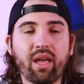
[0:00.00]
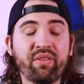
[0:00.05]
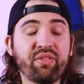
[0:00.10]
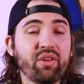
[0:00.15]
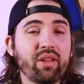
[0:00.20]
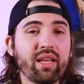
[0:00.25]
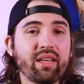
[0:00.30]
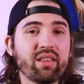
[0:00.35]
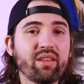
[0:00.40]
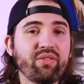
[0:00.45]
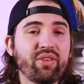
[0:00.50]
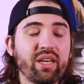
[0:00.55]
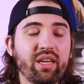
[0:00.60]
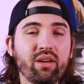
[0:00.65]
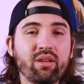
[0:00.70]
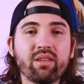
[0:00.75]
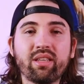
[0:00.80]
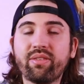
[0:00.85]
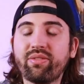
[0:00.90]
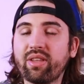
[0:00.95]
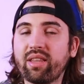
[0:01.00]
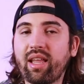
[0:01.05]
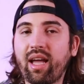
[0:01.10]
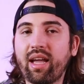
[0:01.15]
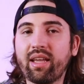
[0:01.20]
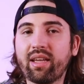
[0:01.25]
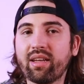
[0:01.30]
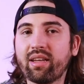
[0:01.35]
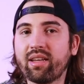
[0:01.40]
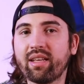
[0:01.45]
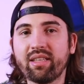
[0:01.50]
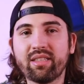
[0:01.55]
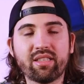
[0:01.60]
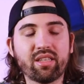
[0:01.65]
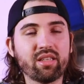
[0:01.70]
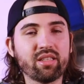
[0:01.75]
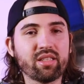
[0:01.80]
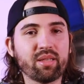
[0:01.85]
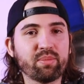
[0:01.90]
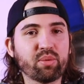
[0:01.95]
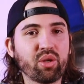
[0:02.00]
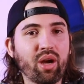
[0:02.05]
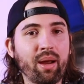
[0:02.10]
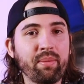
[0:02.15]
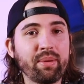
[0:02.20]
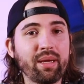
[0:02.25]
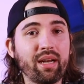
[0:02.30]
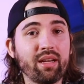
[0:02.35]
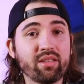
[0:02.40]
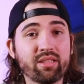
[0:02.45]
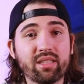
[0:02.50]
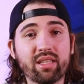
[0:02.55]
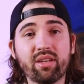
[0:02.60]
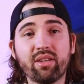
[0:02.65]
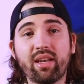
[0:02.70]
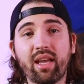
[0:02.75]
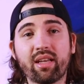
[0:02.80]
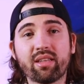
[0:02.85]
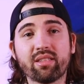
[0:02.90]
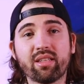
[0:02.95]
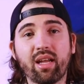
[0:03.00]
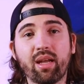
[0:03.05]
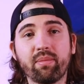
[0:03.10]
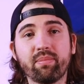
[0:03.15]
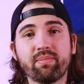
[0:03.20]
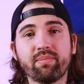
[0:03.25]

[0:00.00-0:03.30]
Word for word: If you like the video, leave a like, consider subscribing, and I'll see you next time.